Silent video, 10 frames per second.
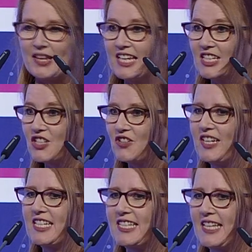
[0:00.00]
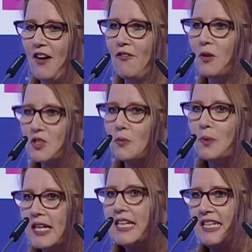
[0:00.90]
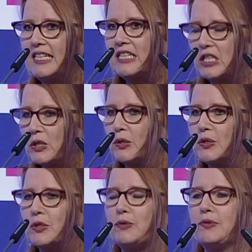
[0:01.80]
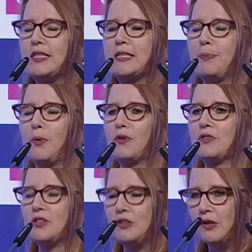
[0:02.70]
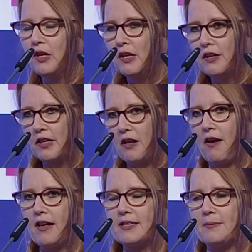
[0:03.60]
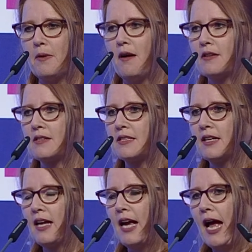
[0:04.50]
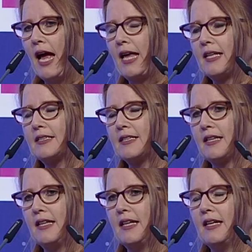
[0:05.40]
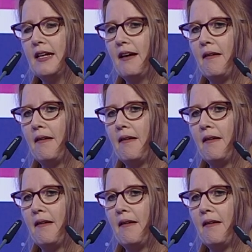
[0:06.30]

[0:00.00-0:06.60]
the industry itself, what do we need to do to respond to the client demands and the